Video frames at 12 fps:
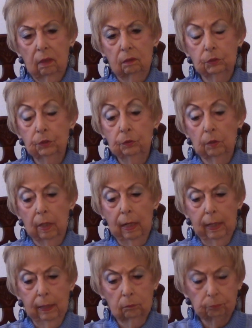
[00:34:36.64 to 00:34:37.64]
junior
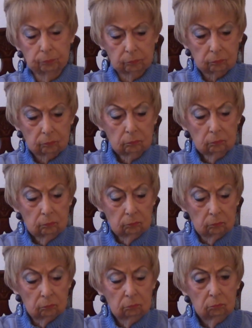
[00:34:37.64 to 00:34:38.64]
high,
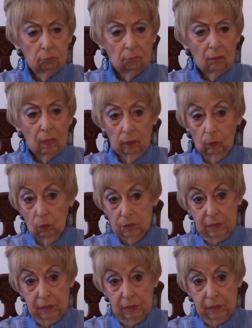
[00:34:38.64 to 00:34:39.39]
Of course,